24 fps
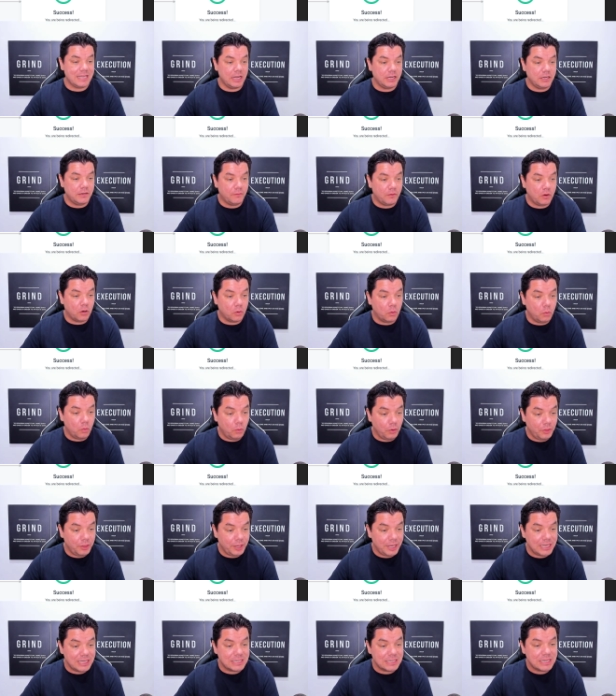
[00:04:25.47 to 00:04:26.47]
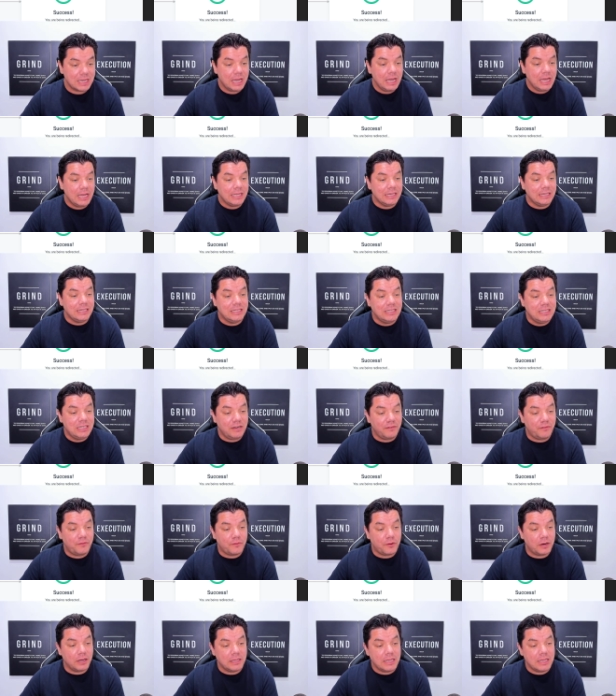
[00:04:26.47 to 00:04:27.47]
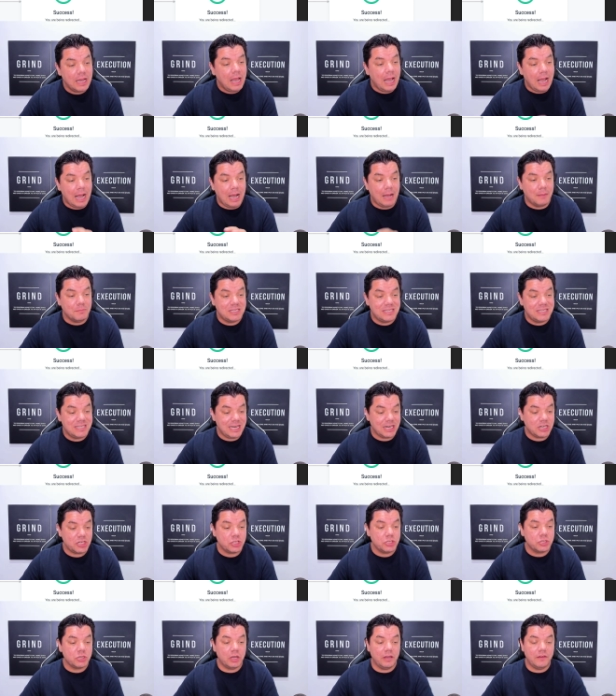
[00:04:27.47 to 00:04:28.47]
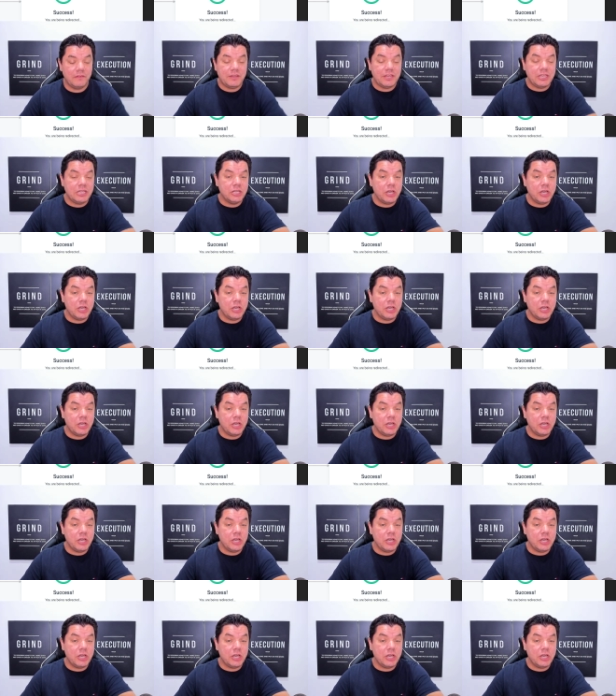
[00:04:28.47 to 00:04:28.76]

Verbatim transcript: Now, you've got all these different sections over here.